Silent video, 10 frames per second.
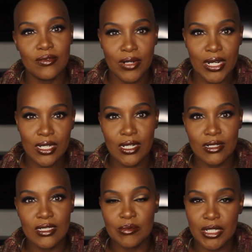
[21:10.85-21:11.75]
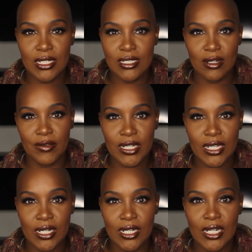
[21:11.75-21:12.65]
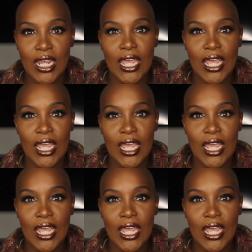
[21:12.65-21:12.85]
right here. The button is already there.